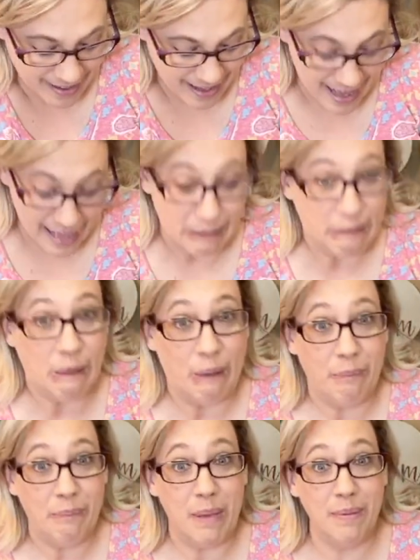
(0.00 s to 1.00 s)
I don't know.
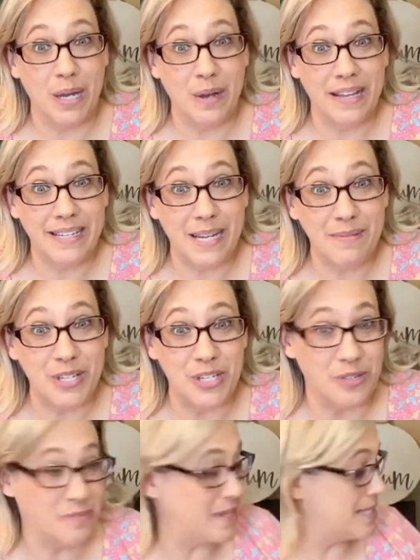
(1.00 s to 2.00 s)
Maybe I'll end up
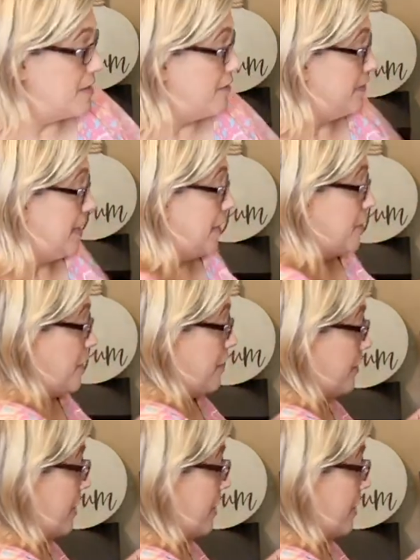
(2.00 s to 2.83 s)
shooting myself later over